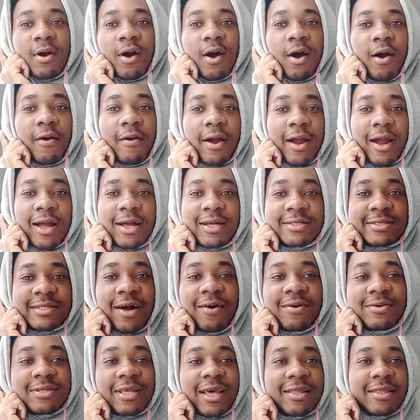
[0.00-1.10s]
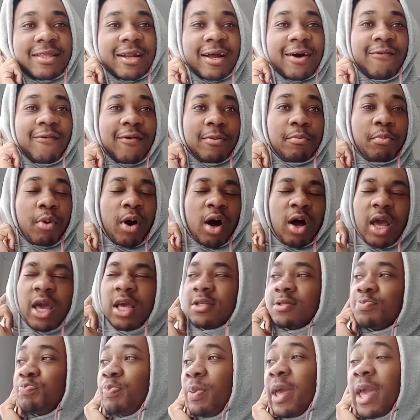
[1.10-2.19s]
alright guys, that was the end of that one, but
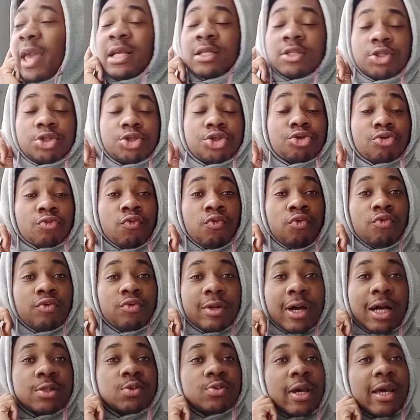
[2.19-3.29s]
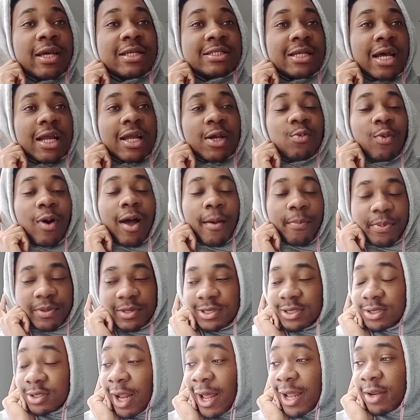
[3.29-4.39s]
it's true. That's exactly what
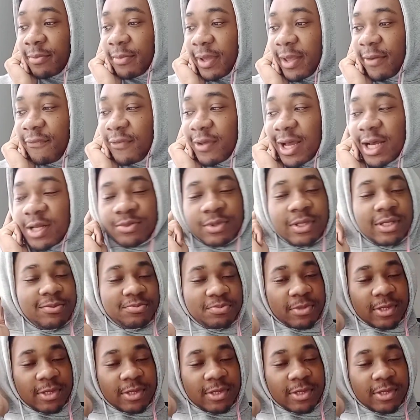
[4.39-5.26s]
happens in anime. If you got,